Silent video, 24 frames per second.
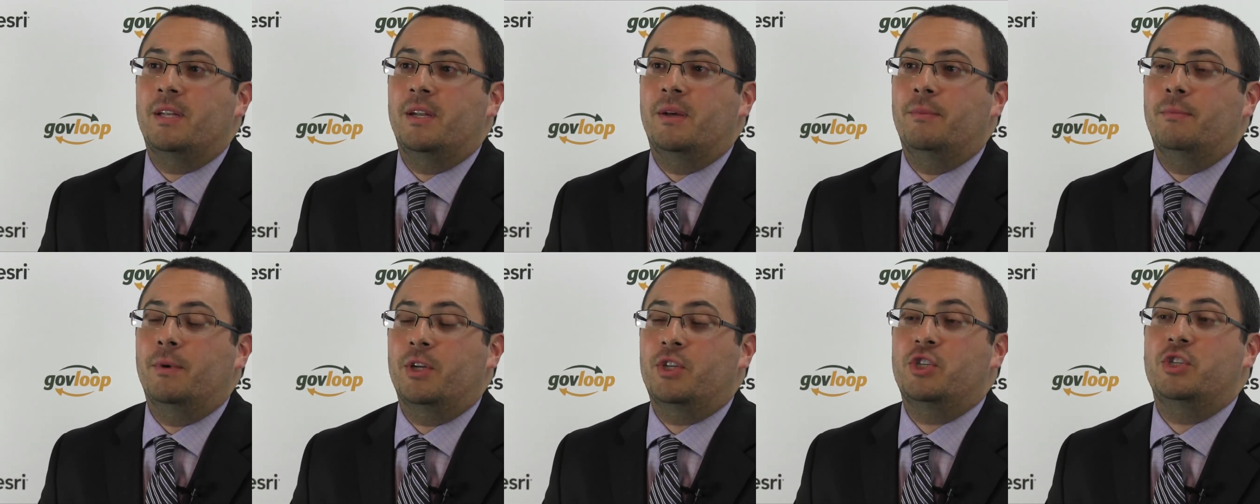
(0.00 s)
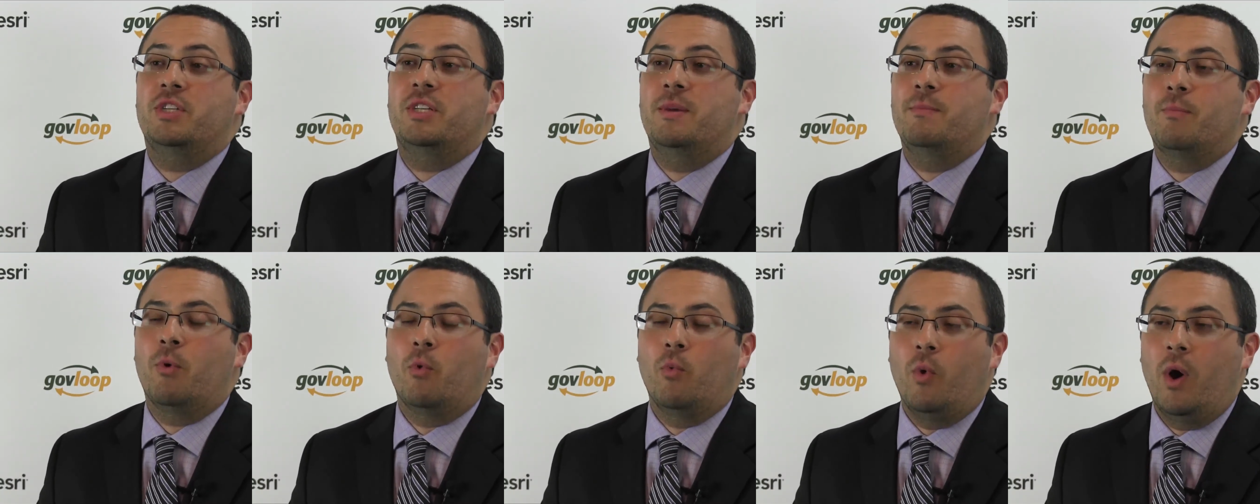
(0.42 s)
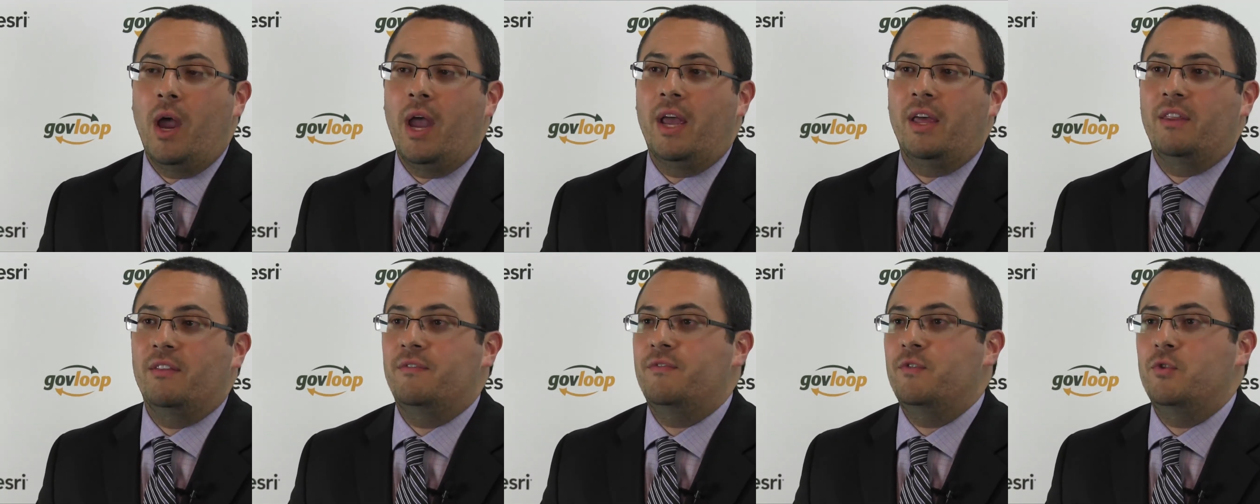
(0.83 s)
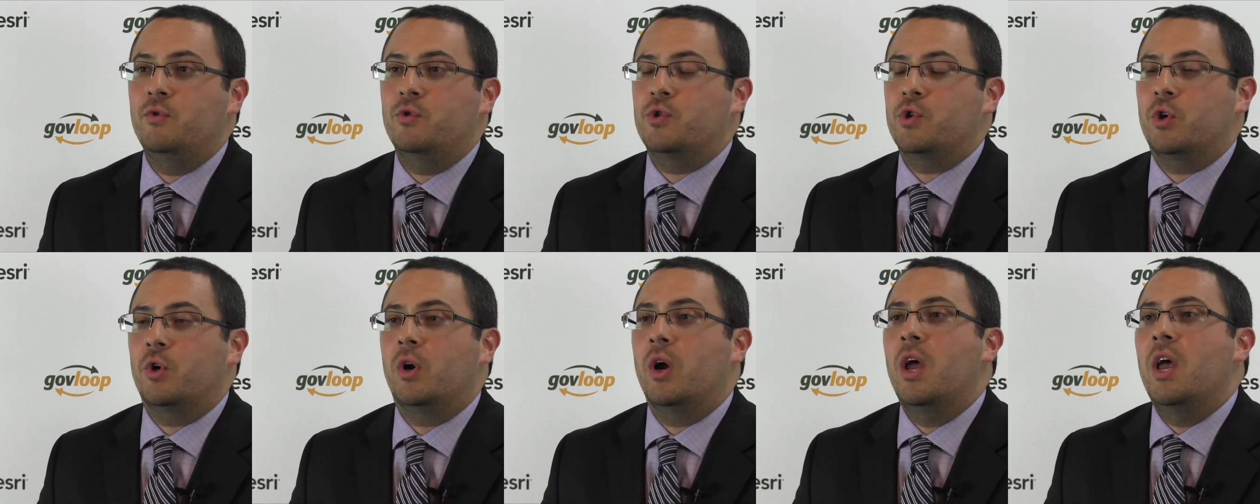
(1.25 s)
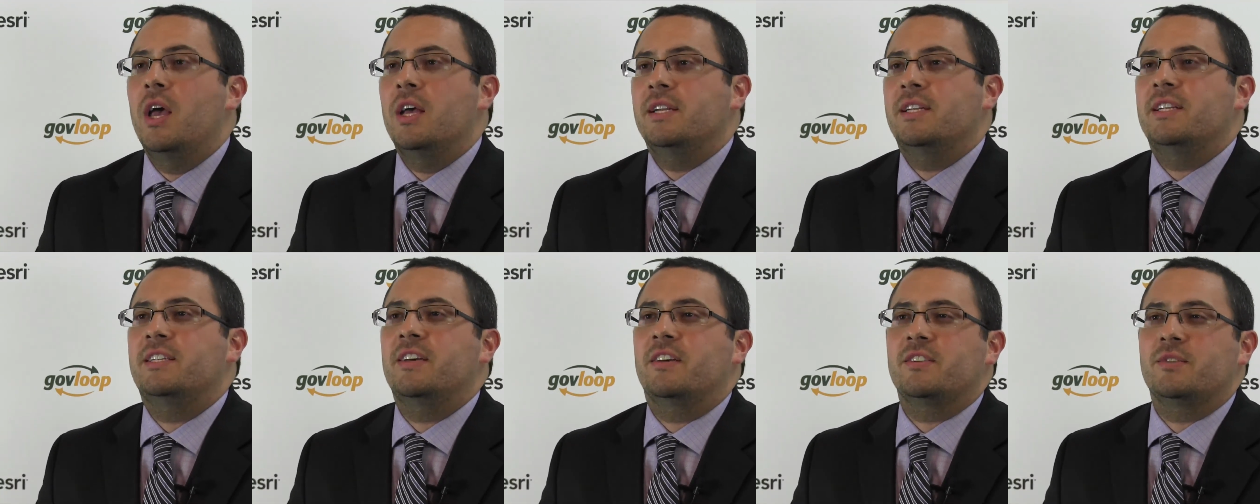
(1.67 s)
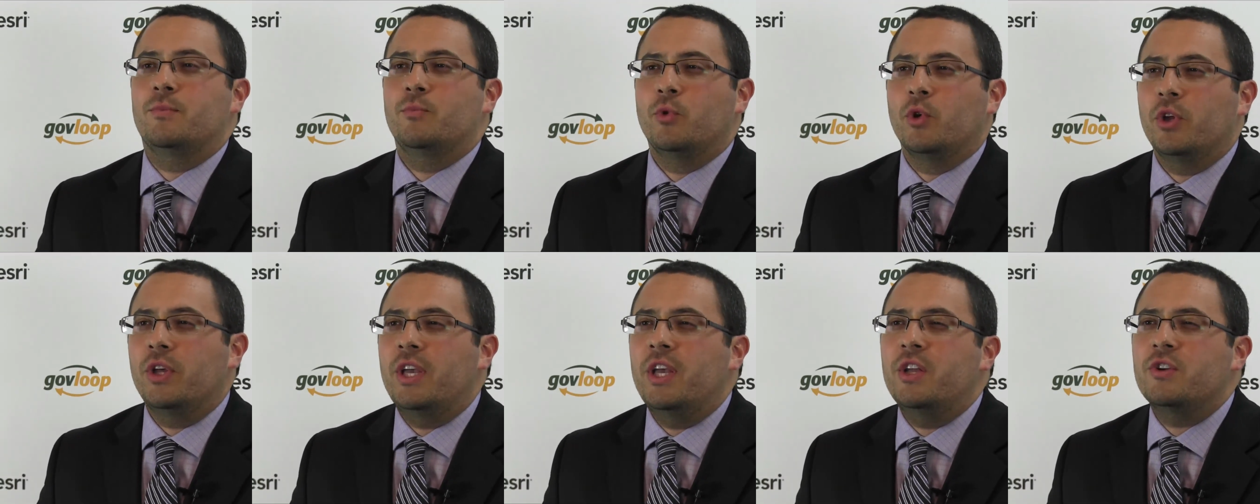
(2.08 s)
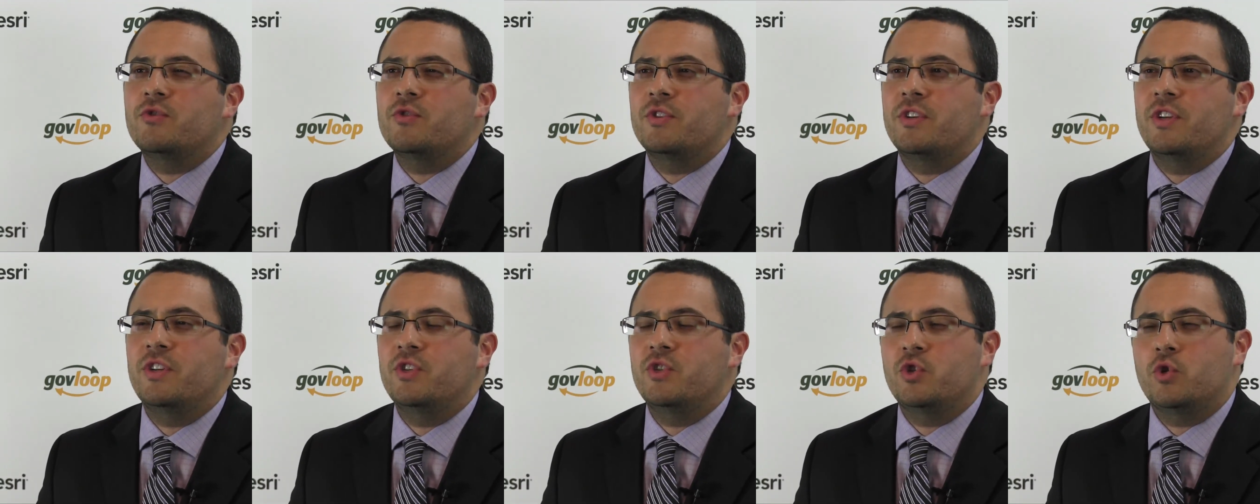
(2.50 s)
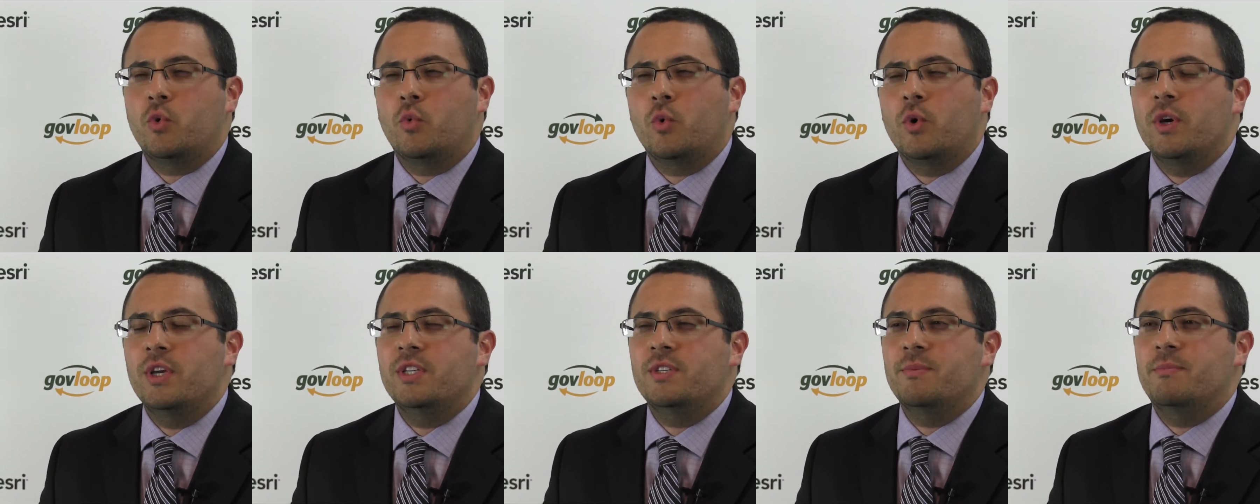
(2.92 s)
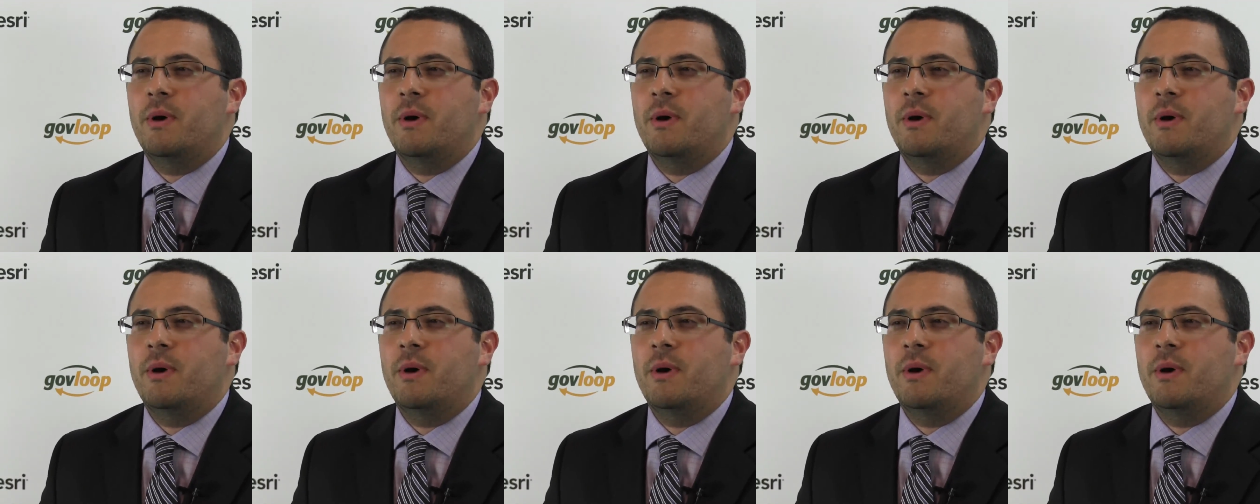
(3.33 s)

in a much deeper way in the future to tell some really interesting stories